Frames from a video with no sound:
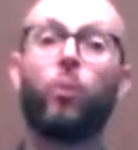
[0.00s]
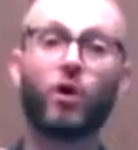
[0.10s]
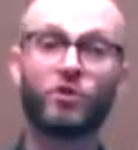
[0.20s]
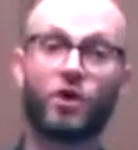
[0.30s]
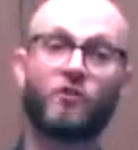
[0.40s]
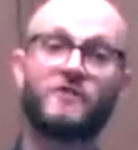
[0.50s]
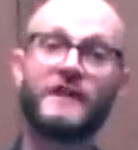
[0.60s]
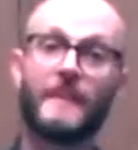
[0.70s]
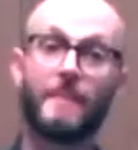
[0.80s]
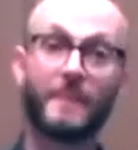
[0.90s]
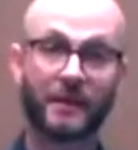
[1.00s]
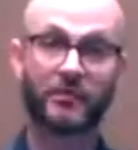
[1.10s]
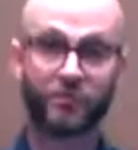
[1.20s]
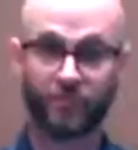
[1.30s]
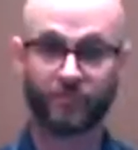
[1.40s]
One coffee in the middle
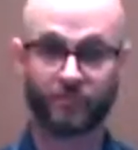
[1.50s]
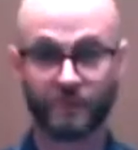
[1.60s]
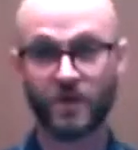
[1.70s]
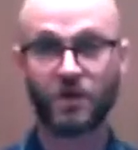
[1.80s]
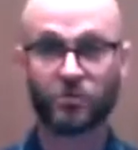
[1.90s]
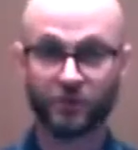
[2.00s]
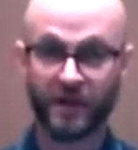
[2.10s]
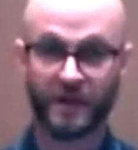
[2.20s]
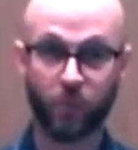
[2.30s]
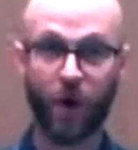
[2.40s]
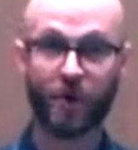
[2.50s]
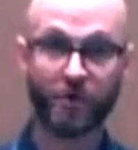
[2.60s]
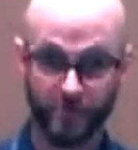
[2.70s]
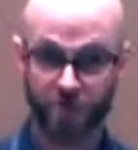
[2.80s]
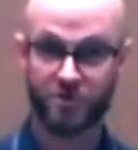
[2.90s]
of the drum. Ready,
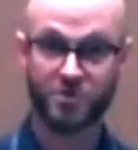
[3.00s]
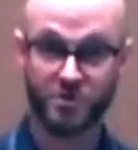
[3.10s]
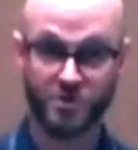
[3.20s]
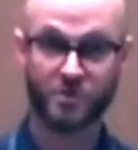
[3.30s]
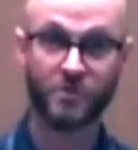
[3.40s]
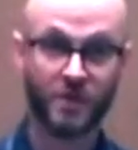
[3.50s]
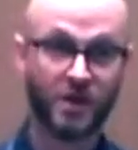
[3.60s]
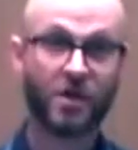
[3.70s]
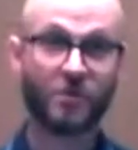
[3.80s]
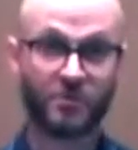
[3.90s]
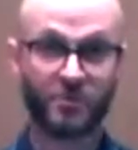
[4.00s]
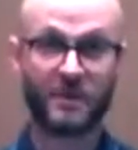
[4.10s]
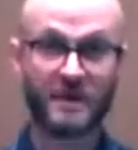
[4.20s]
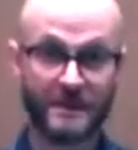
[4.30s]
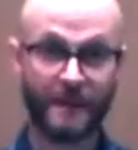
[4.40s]
one, two,
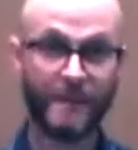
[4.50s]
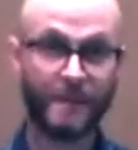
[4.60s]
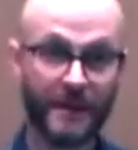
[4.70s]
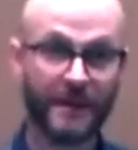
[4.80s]
three in the